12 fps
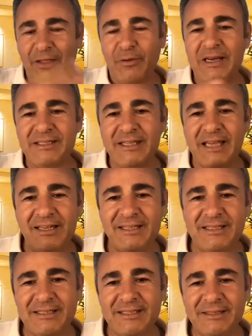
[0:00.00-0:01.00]
3
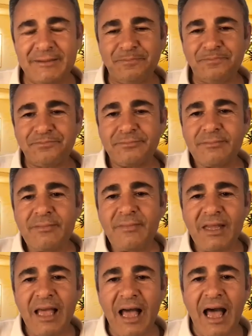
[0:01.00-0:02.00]
stages,
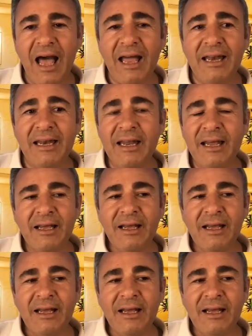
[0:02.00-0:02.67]
and